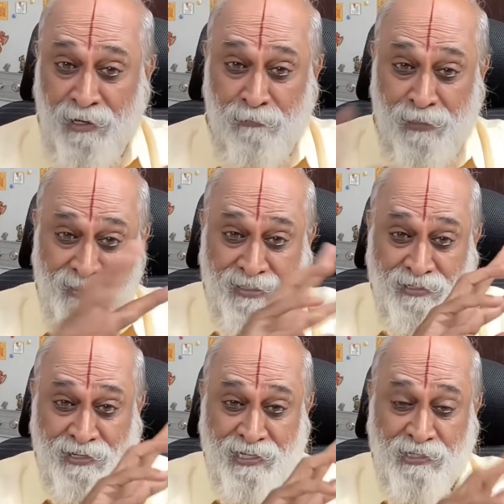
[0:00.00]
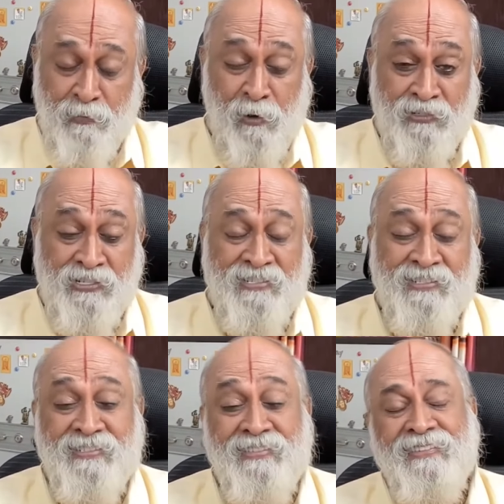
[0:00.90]
Reverse the stress
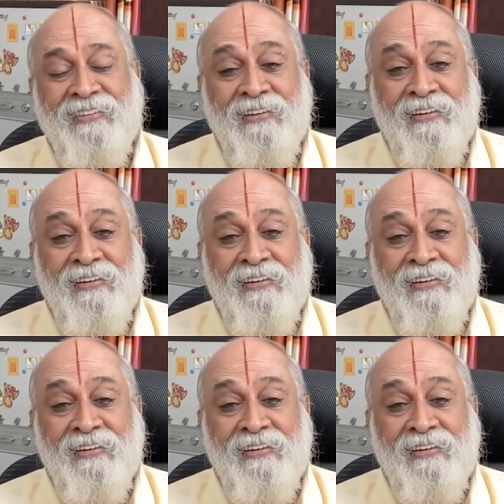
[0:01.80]
process.